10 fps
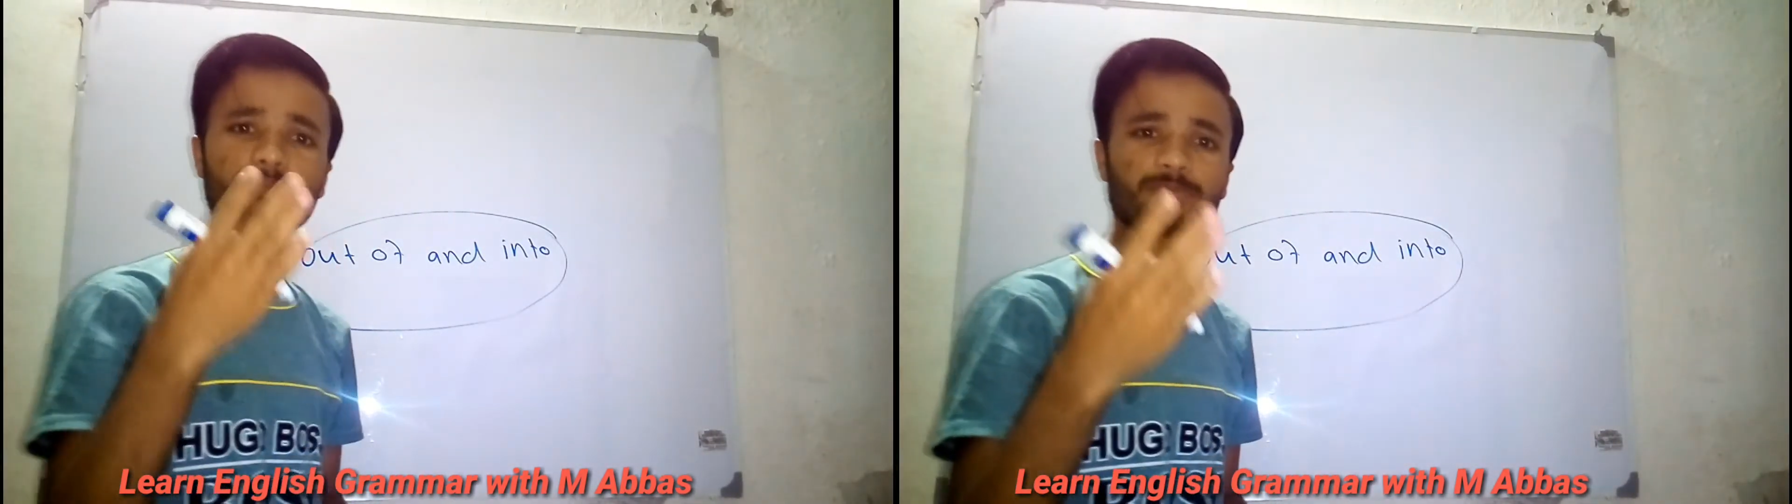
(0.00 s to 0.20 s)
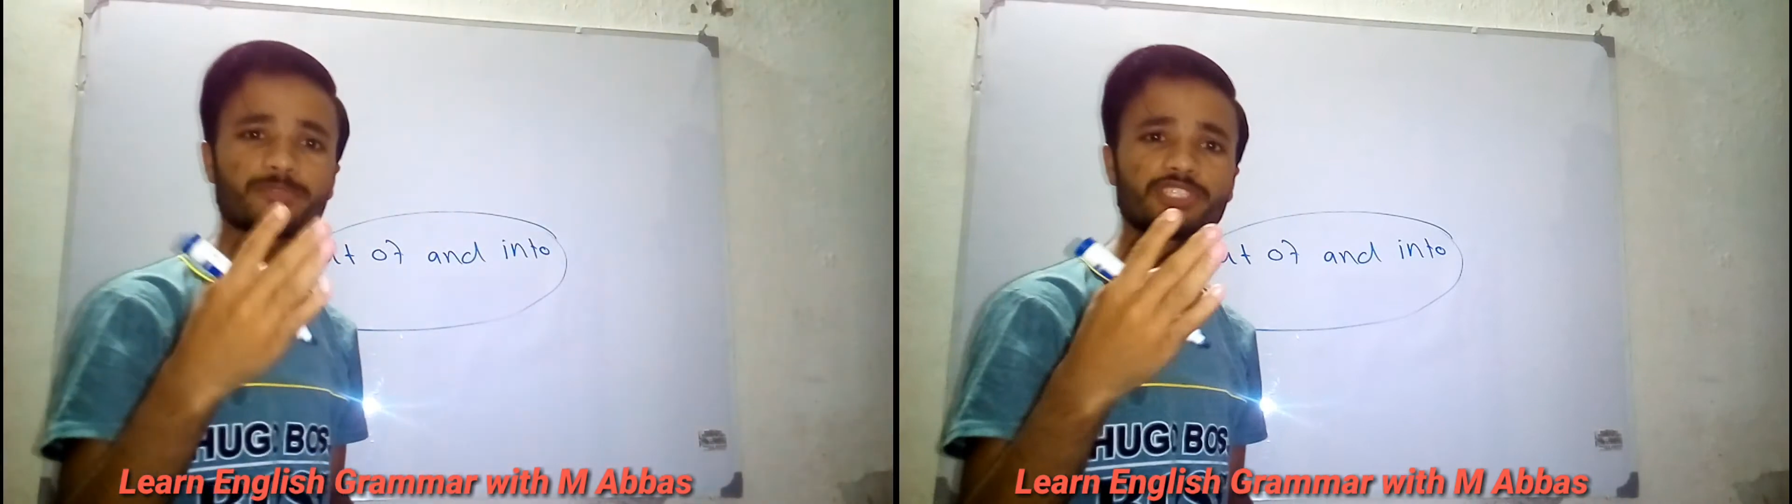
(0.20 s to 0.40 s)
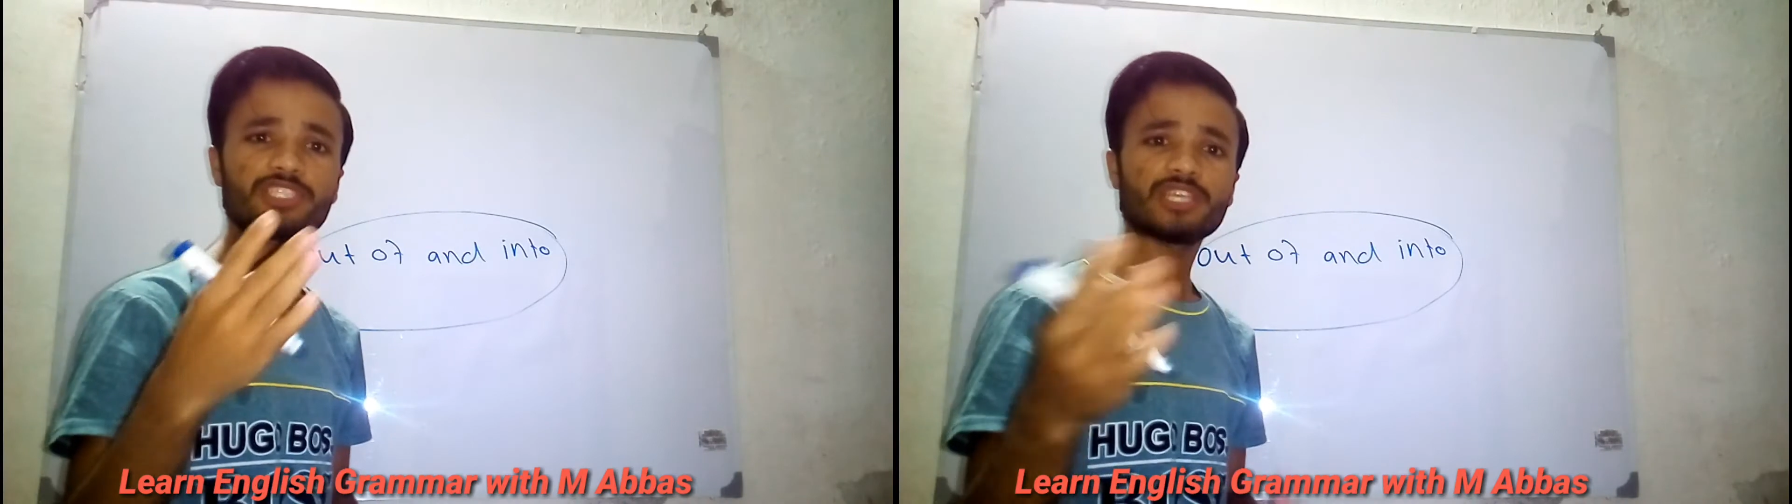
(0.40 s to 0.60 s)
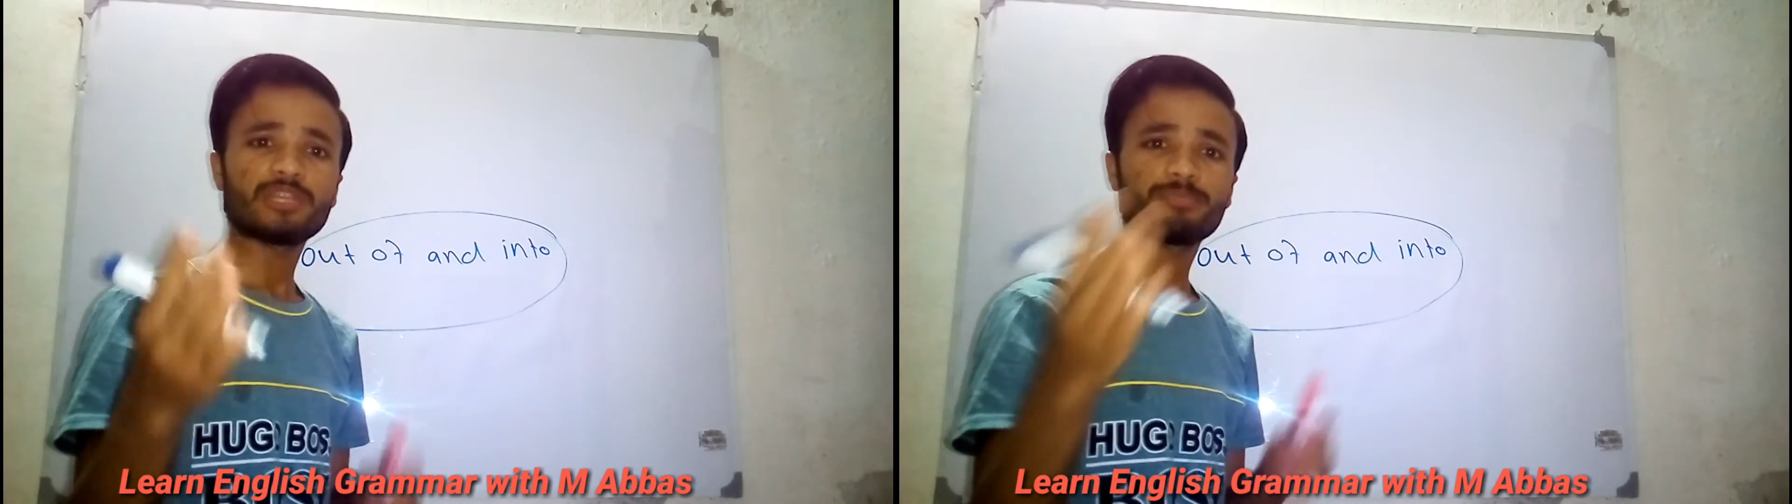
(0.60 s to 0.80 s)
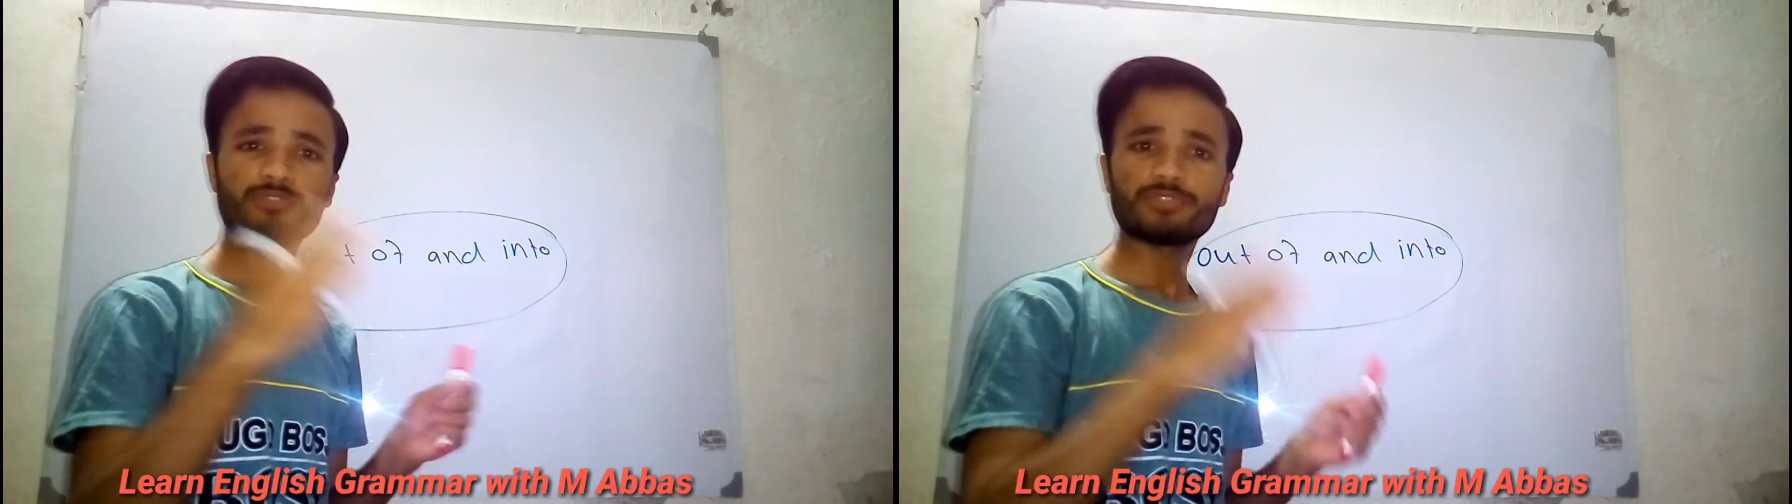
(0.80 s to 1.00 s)
prepositions
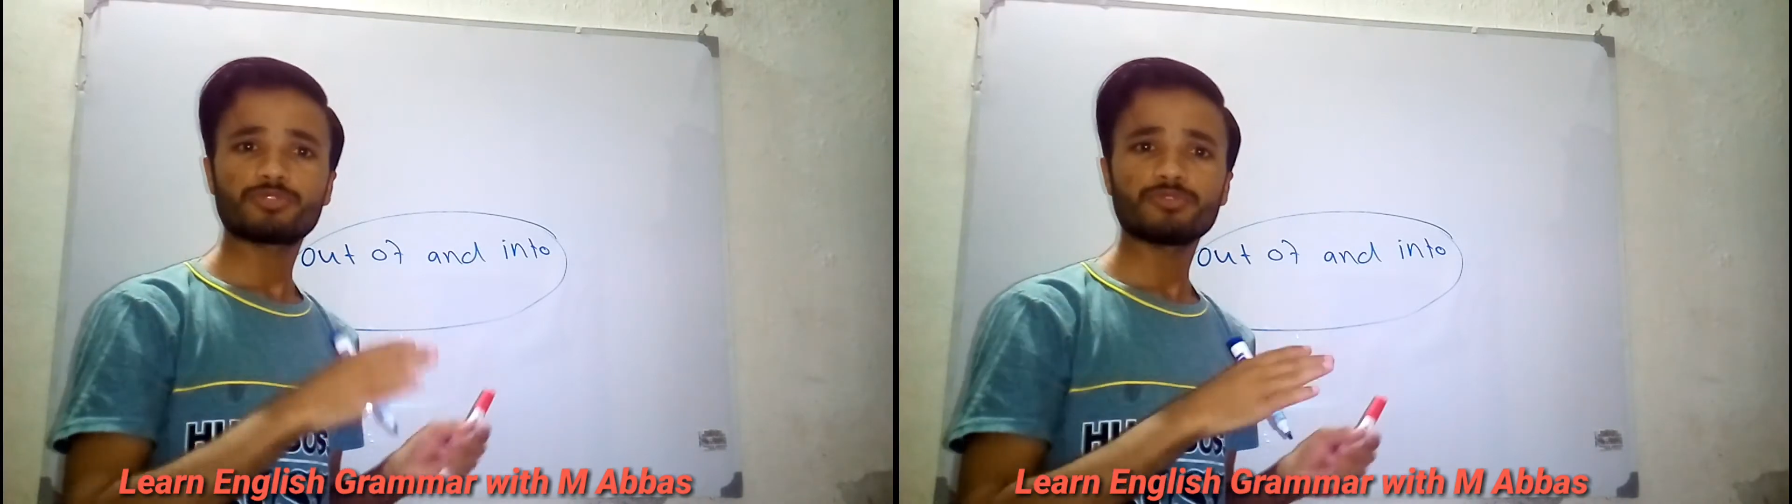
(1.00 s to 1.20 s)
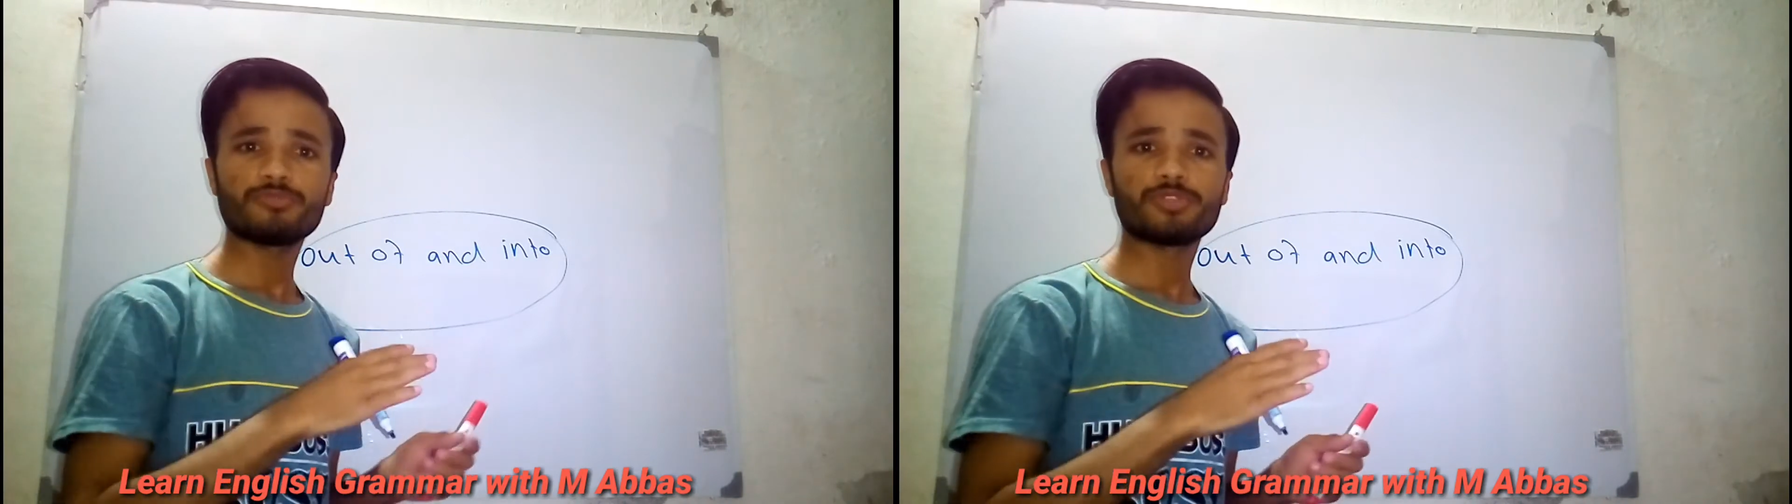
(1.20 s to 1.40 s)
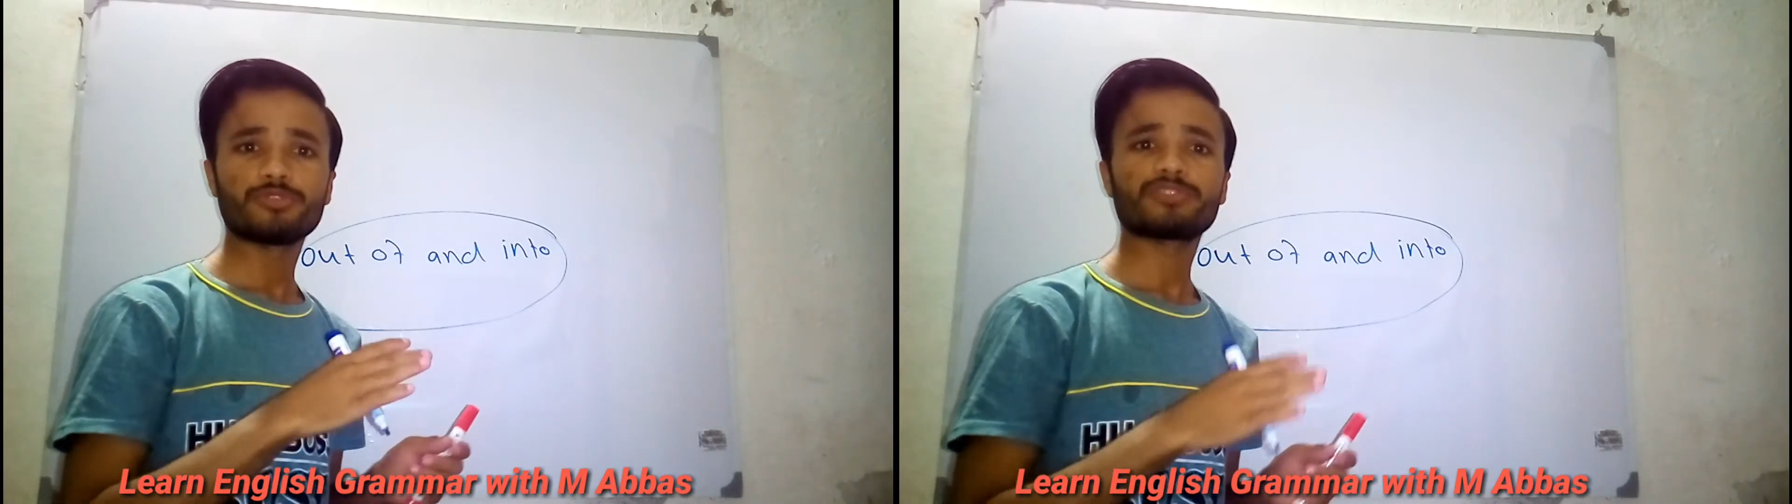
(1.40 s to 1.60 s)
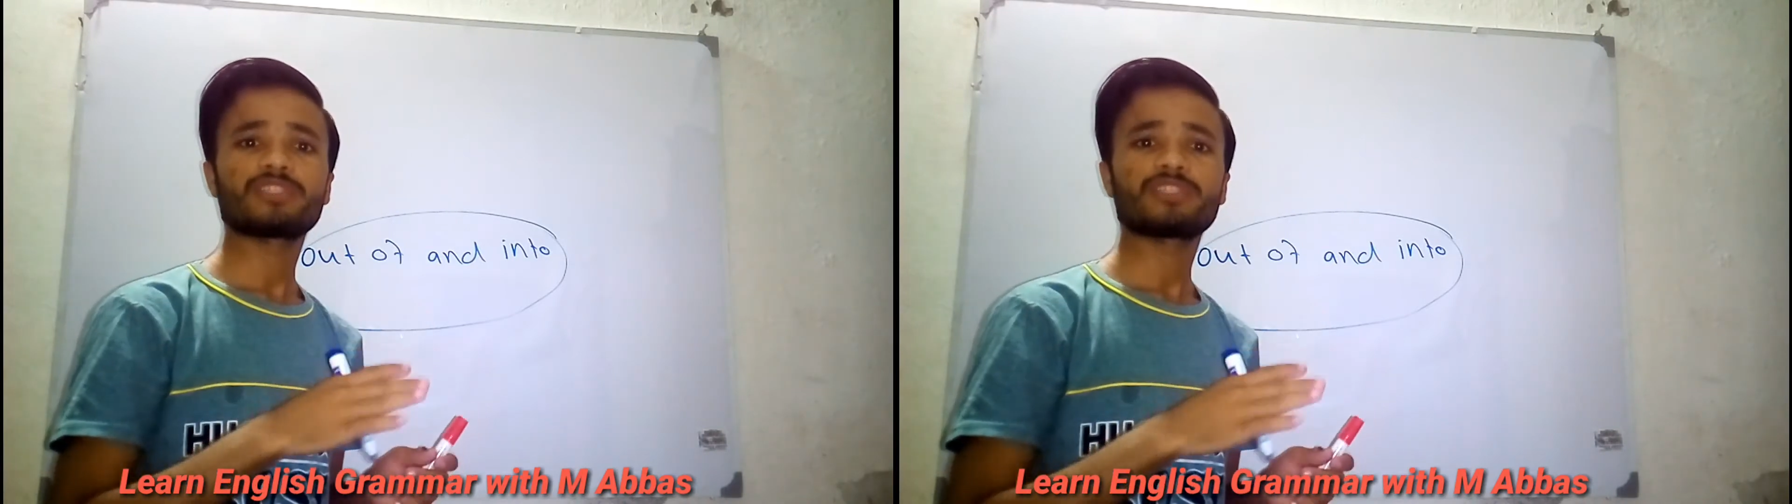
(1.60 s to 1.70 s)
in previous two videos.